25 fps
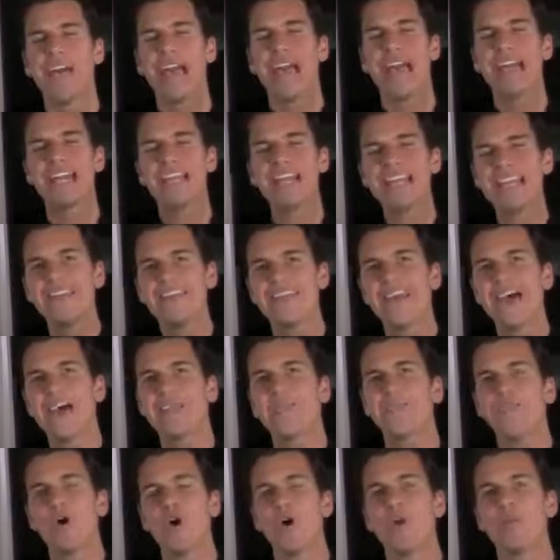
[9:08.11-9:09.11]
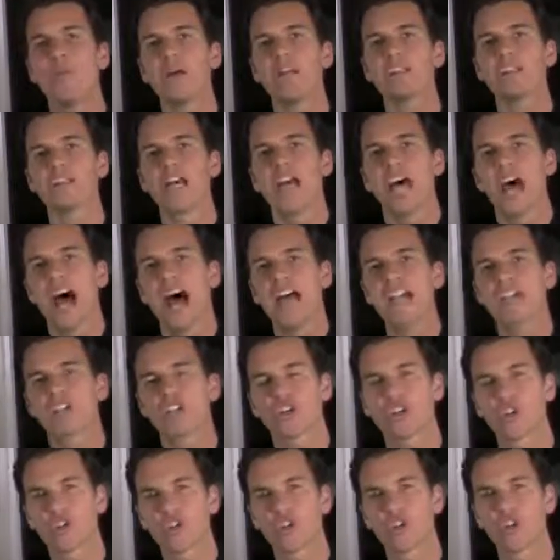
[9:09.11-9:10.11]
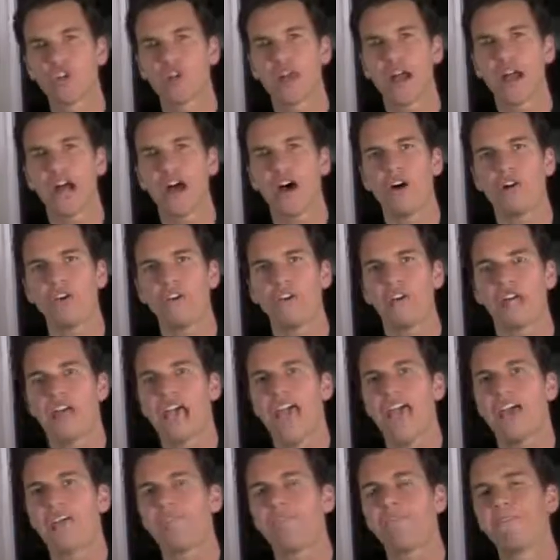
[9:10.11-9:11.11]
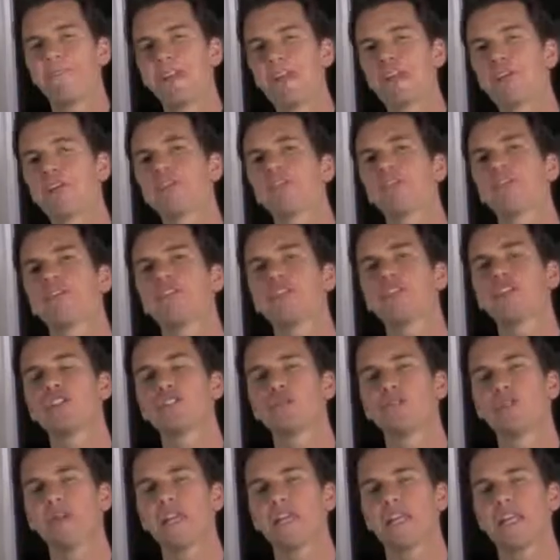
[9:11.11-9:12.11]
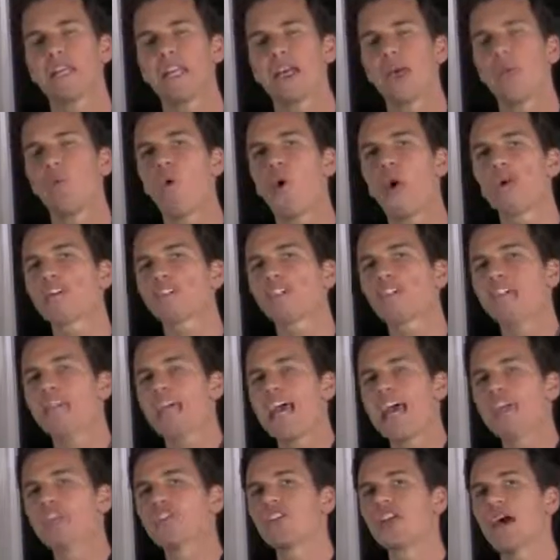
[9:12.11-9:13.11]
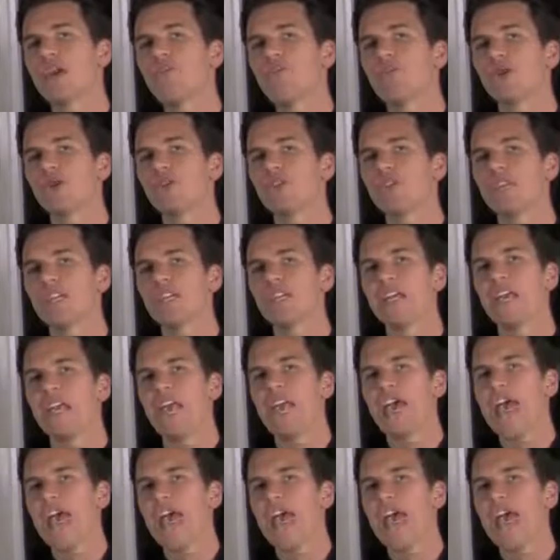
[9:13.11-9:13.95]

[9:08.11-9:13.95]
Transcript: And in that moment, I turned around and, figuratively speaking, I walked to the edge of that building,